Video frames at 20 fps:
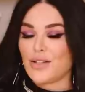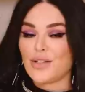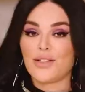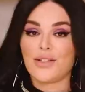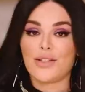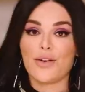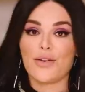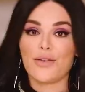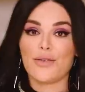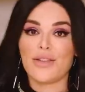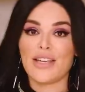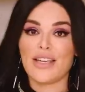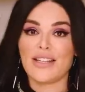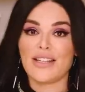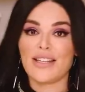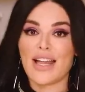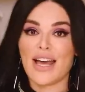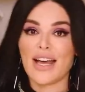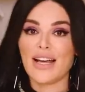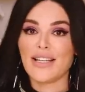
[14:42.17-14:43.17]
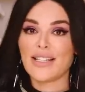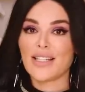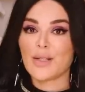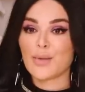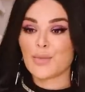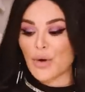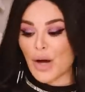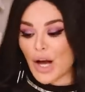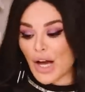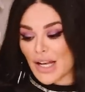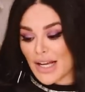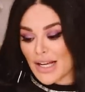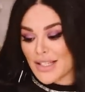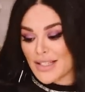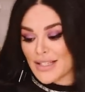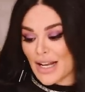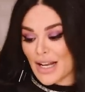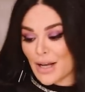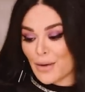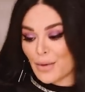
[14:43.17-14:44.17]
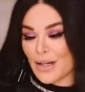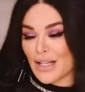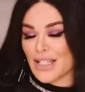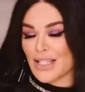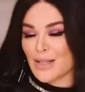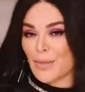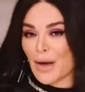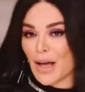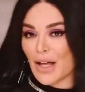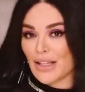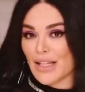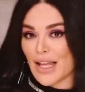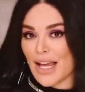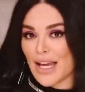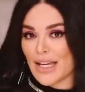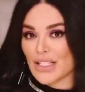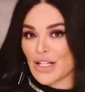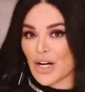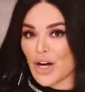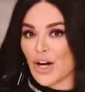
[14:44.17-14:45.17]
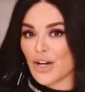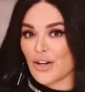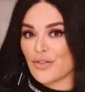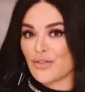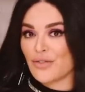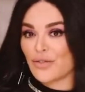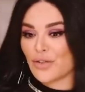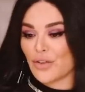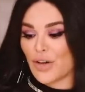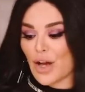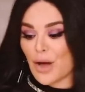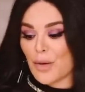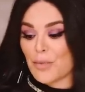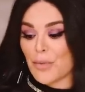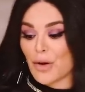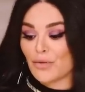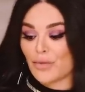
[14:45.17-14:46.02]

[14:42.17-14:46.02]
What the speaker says: So the next products that I want to spotlight are from